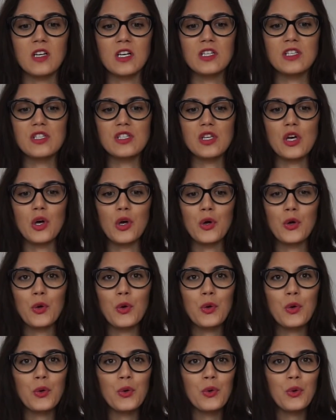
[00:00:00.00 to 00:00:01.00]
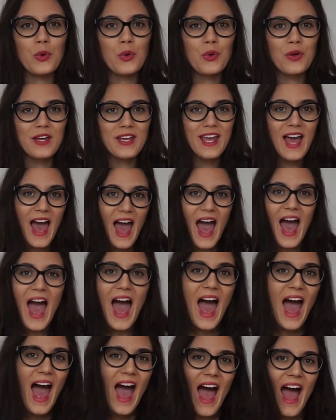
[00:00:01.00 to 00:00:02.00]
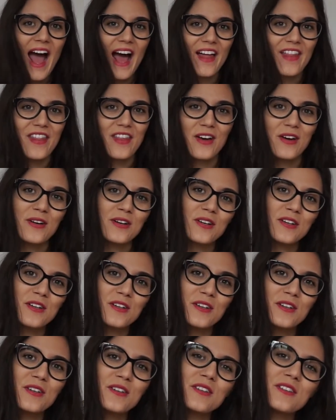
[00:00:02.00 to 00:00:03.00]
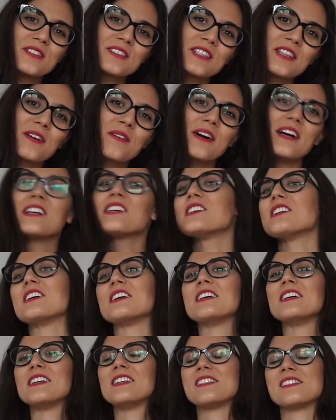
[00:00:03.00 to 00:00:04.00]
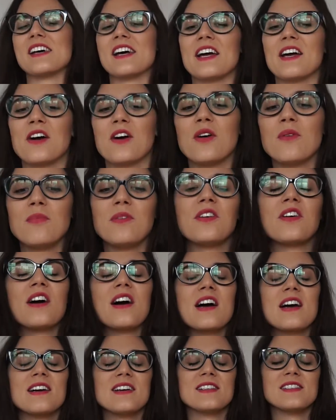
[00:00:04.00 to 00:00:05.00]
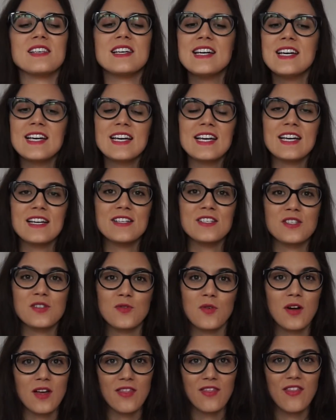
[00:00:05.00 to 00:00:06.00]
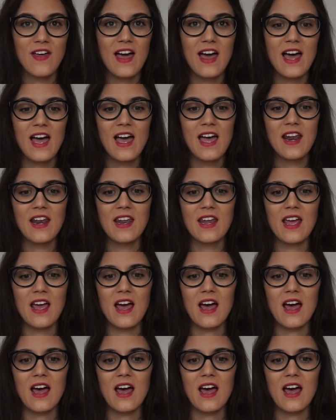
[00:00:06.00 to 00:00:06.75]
So yeah, those are the questions. I hope you guys enjoyed that.